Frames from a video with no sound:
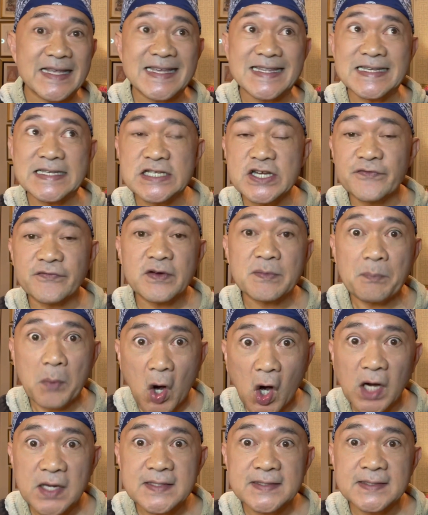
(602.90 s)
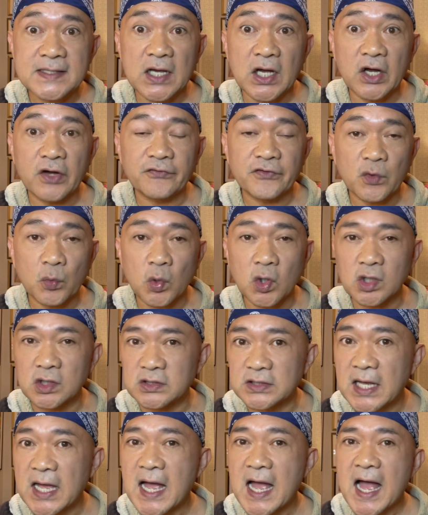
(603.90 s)
in different parts of the
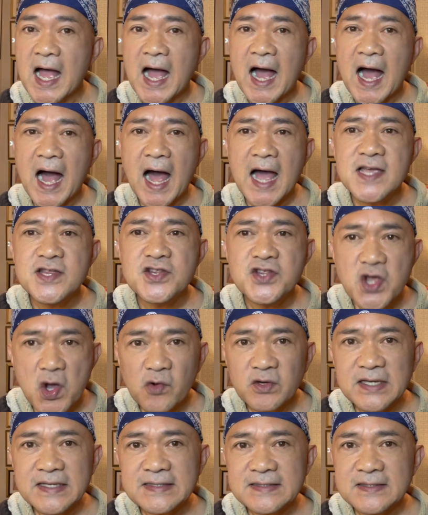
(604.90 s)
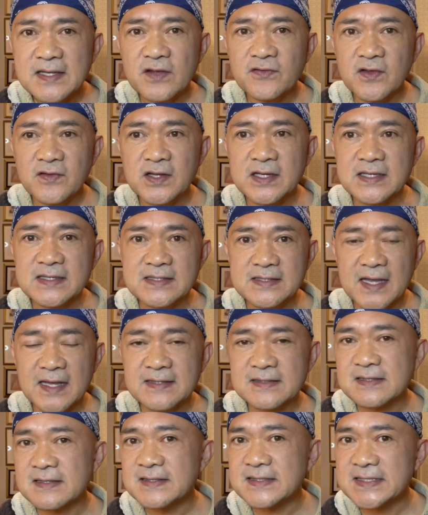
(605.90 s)
world. I noticed that the
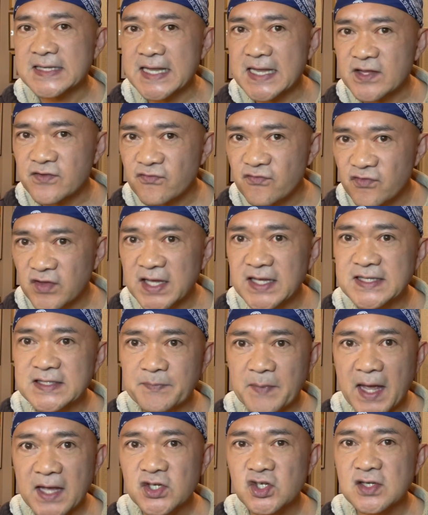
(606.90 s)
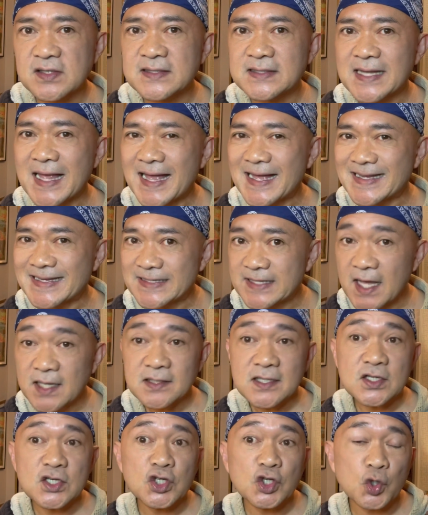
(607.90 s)
contestants in these pageants
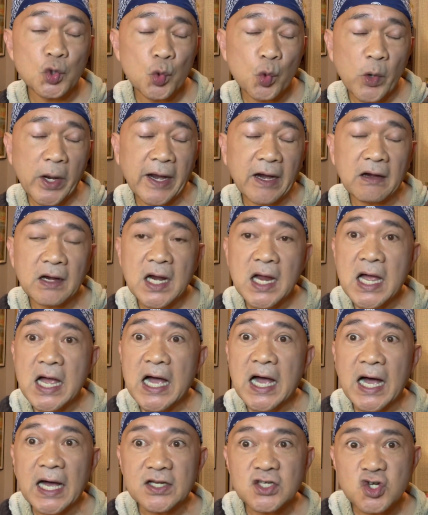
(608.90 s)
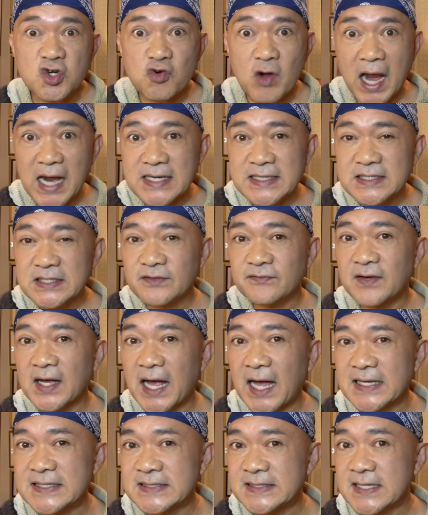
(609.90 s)
get to wear attractive,
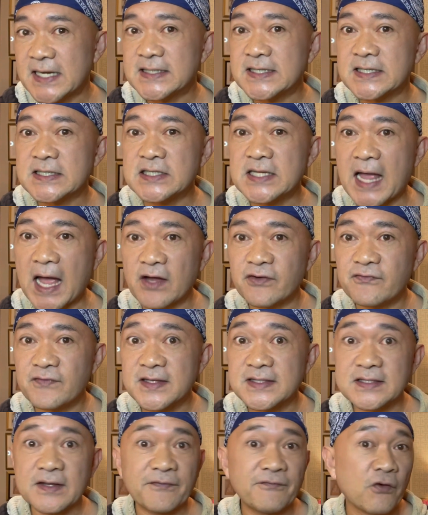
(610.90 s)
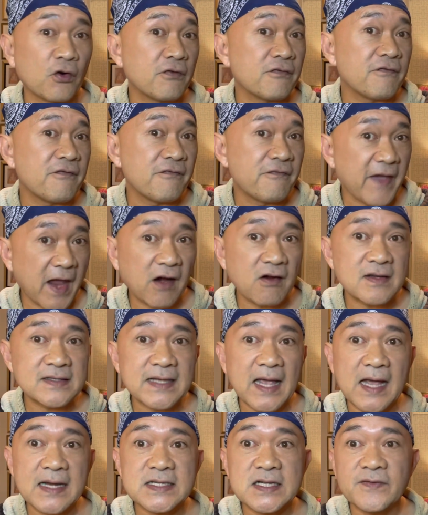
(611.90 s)
identical outfits for
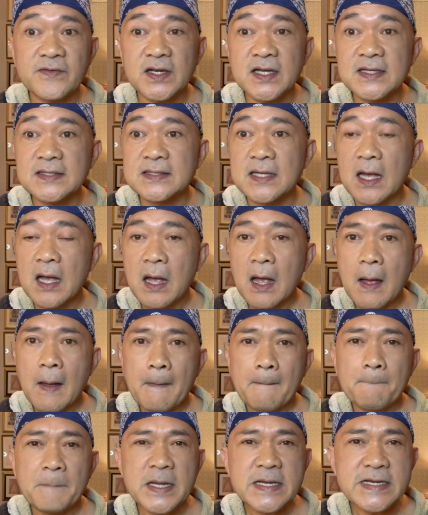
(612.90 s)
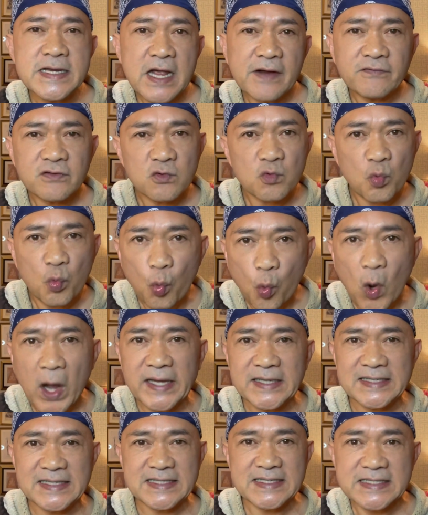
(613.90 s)
various activities, but never
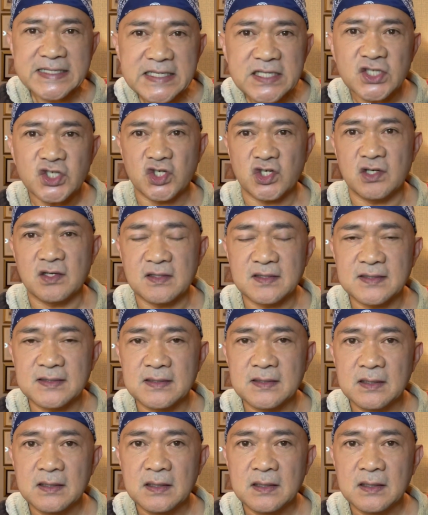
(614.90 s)
white t shirts.